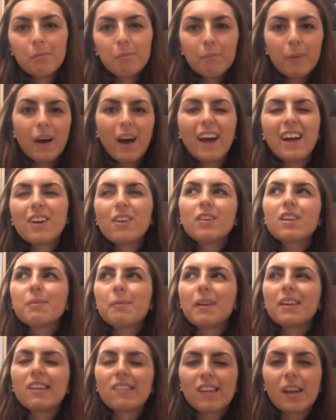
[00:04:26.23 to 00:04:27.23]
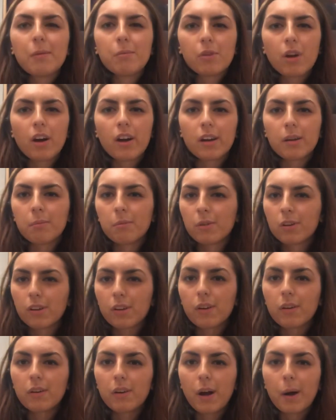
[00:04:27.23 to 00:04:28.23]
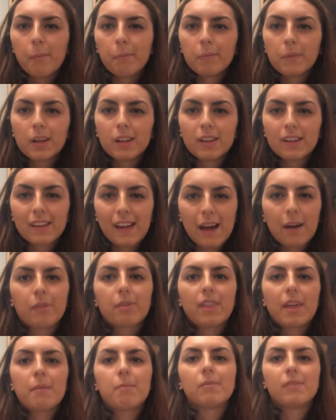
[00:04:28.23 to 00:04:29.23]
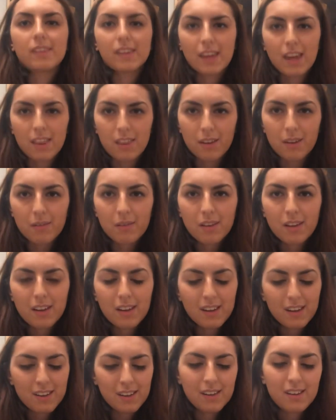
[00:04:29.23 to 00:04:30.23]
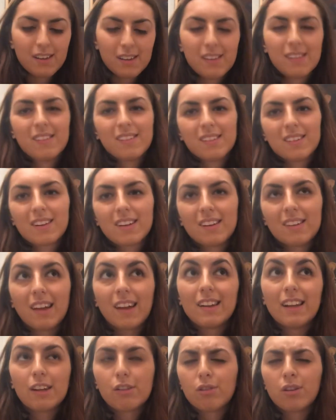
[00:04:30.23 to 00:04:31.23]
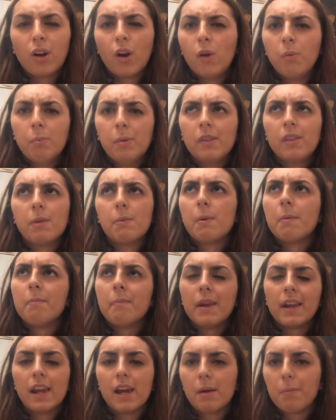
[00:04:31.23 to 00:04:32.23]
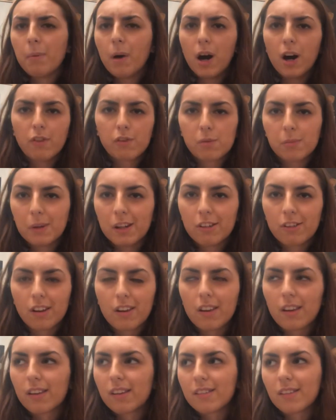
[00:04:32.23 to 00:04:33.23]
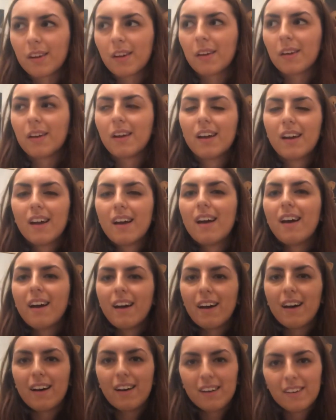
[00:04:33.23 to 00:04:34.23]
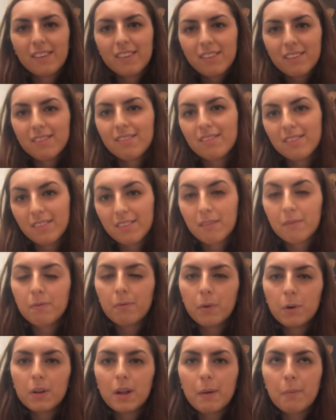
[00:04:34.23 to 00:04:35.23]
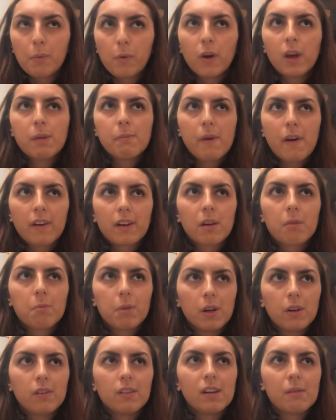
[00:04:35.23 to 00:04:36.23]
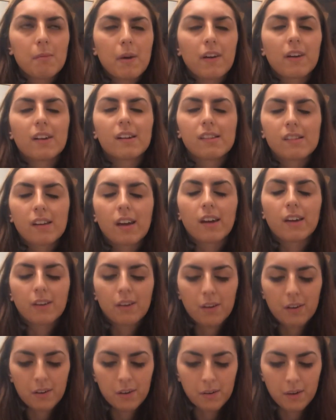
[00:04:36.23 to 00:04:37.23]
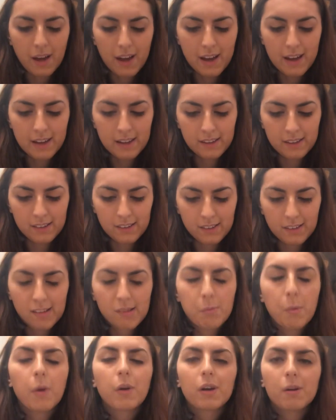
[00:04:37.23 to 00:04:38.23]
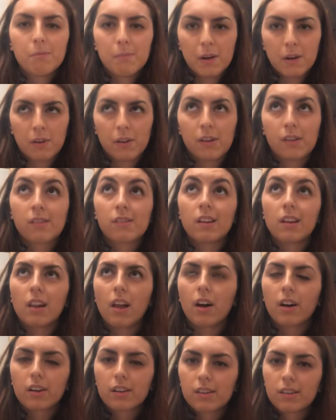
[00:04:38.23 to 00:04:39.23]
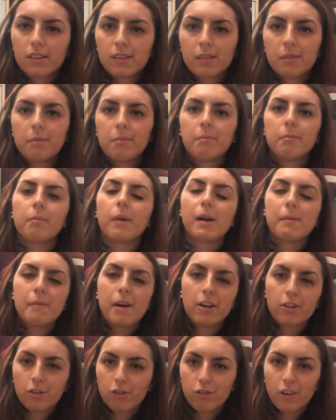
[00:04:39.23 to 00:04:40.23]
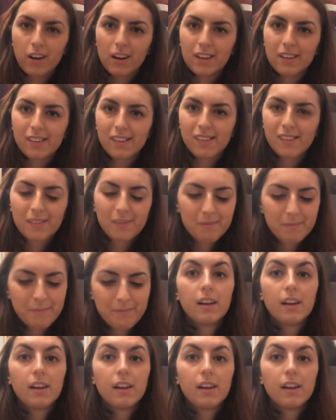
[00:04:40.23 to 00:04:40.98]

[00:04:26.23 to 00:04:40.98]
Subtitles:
But I got them at the same time, so I'm gonna count them together because I literally opened them a minute apart from each other. So Fall Out Boy, American Beauty, American Psycho, and Smoke and Mirrors Deluxe by Imagine Dragons.